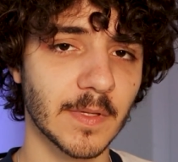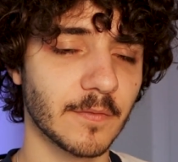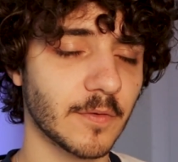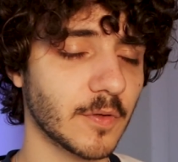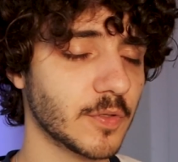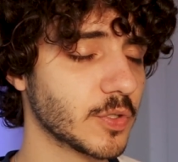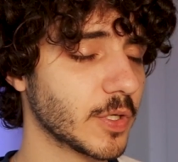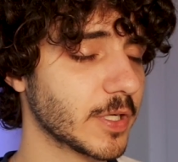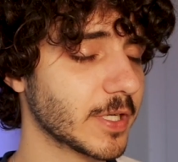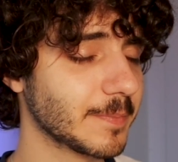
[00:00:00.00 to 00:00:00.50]
If you
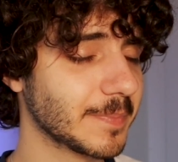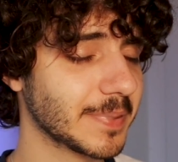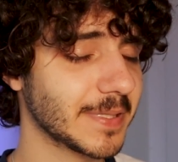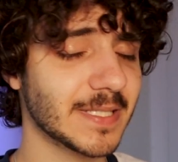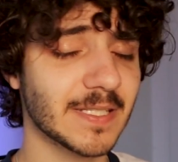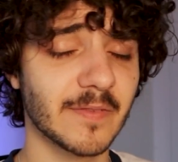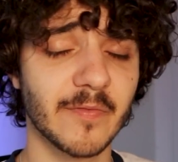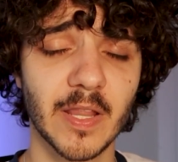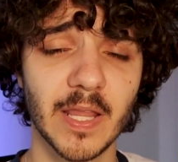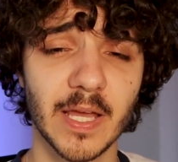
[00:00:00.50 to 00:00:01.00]
enjoyed it,
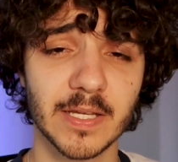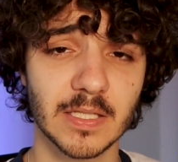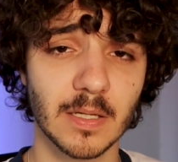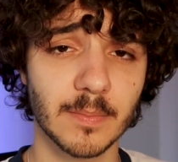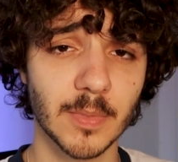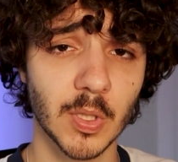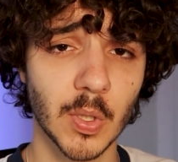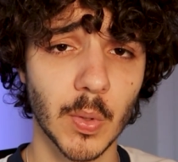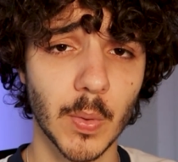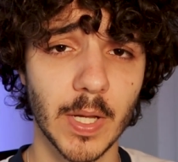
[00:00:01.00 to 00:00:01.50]
please leave a like down
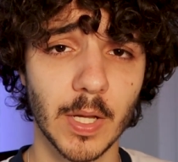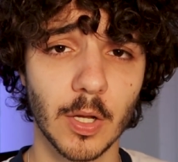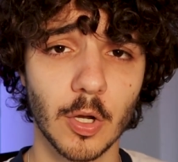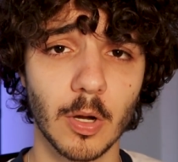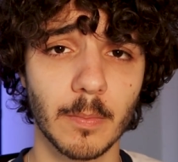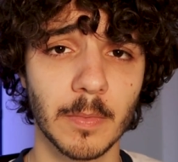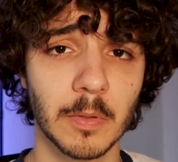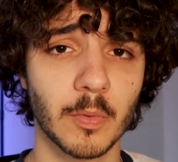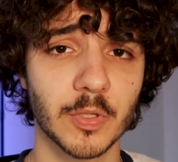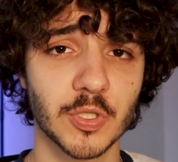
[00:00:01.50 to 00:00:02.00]
below and
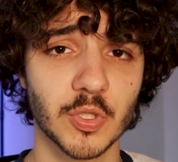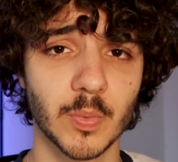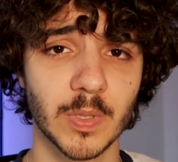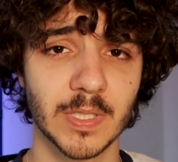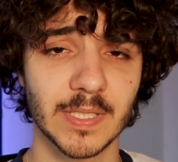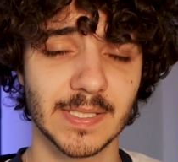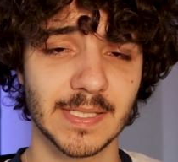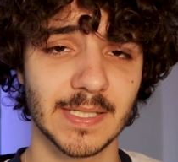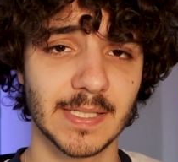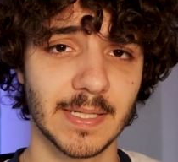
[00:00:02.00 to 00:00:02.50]
comment what you
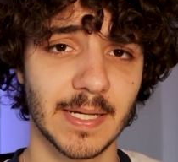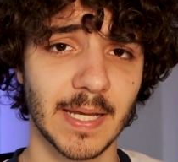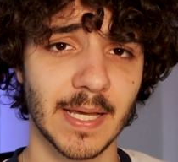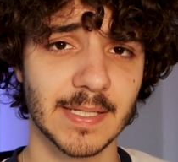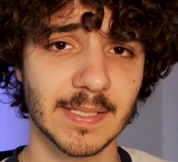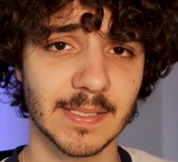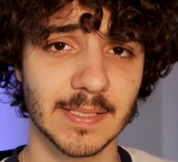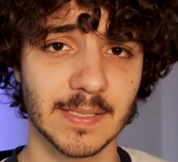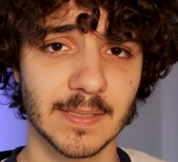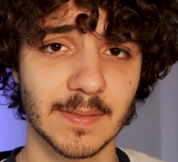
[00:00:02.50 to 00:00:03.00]
want to see
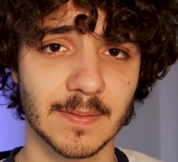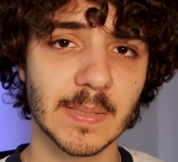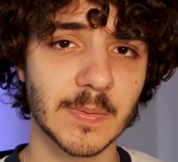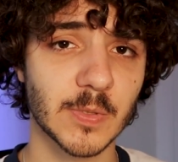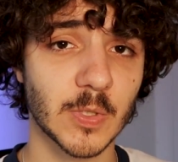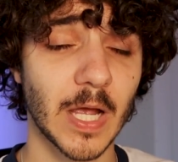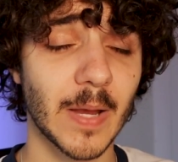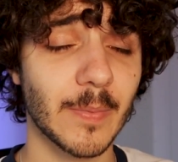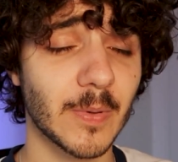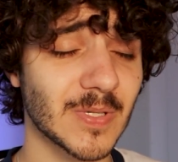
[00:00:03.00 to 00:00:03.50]
next.
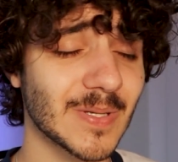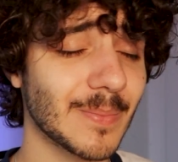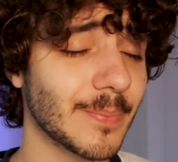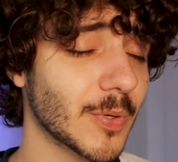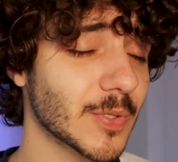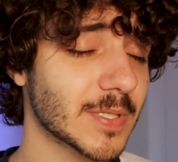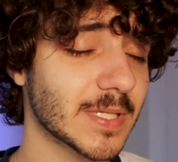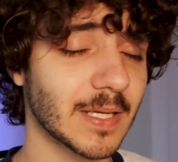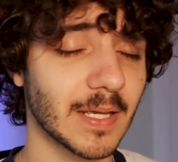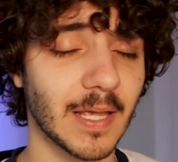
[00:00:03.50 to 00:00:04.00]
Subscribe because I'm
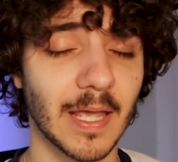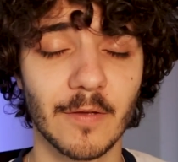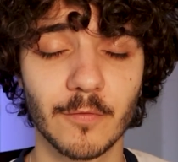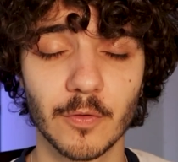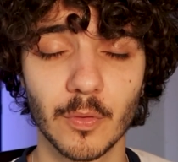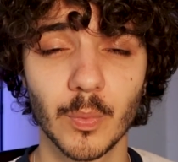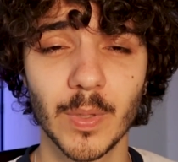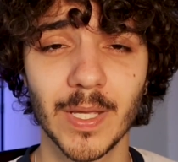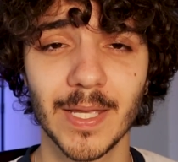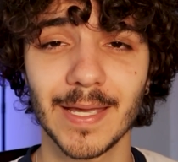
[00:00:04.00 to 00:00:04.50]
posting
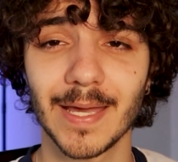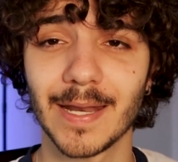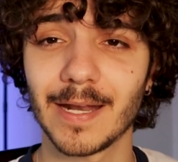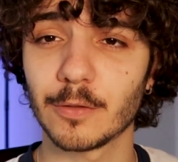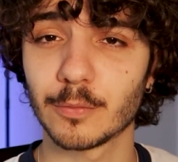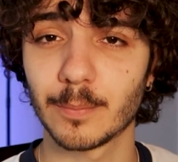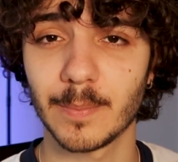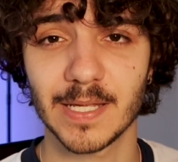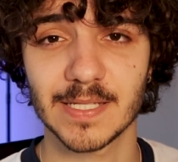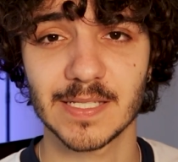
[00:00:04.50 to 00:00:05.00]
every week and I
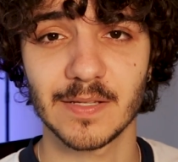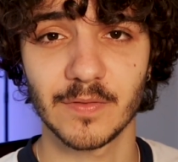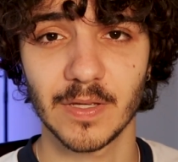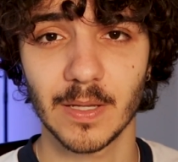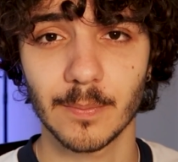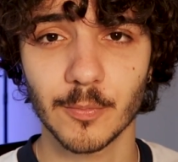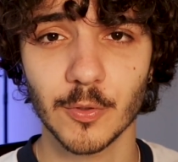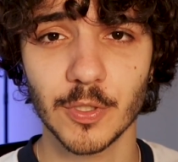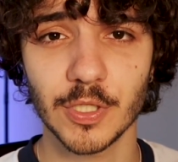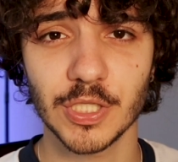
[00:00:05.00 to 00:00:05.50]
would massively
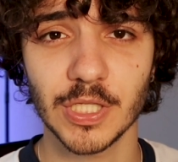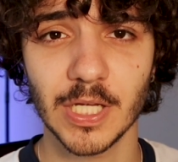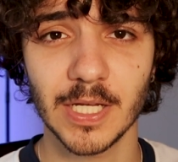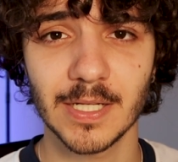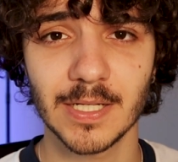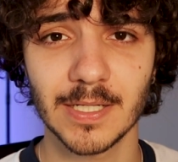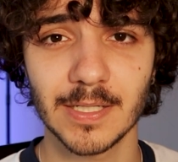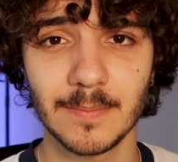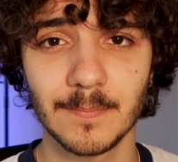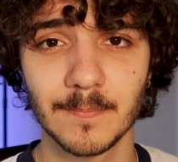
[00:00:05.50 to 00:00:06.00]

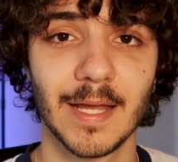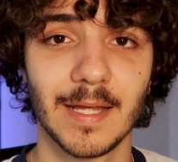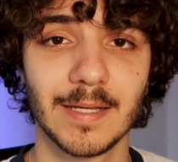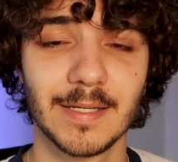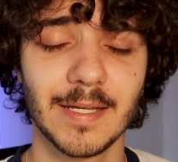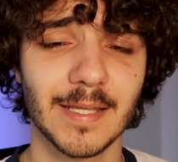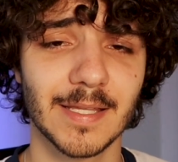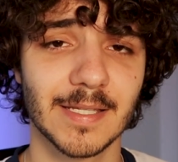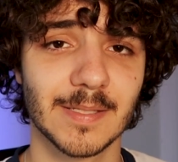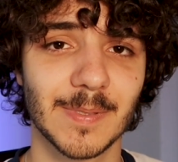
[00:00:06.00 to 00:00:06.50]
appreciate it. And
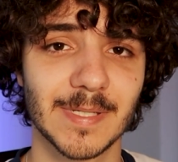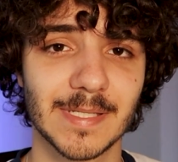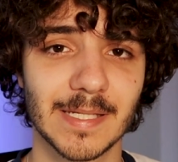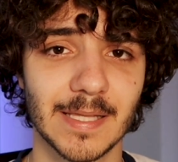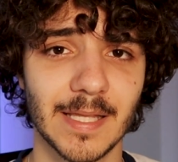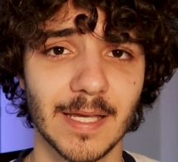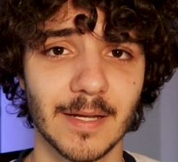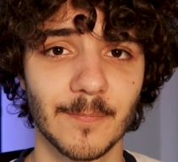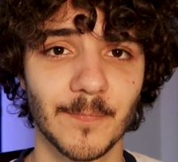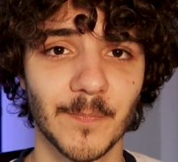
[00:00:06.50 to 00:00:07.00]
yeah, that's
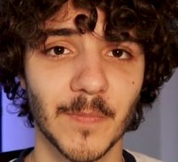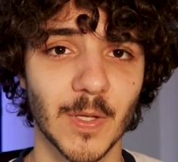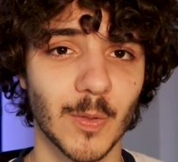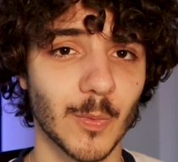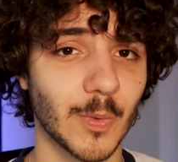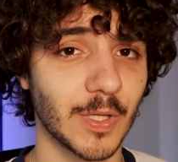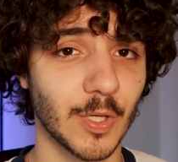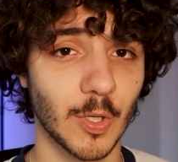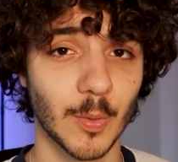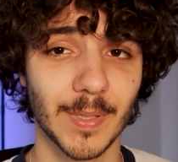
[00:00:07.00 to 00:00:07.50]
basically it.
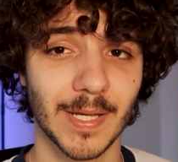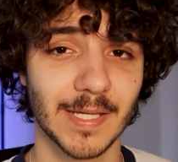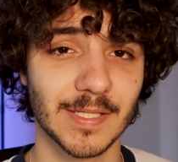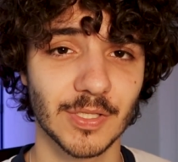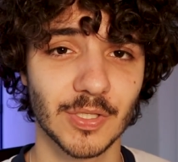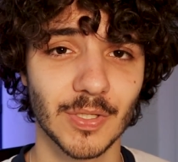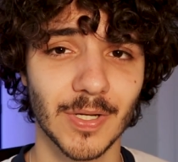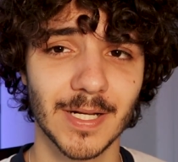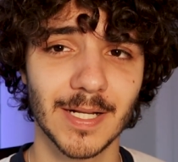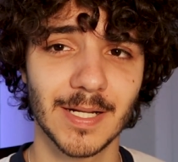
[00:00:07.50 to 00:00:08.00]
Really hope you guys
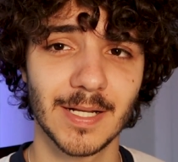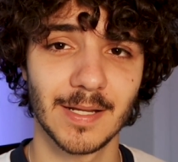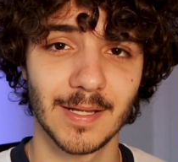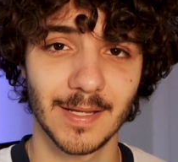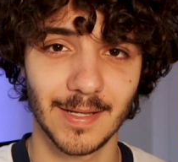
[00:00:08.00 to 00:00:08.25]
enjoyed it,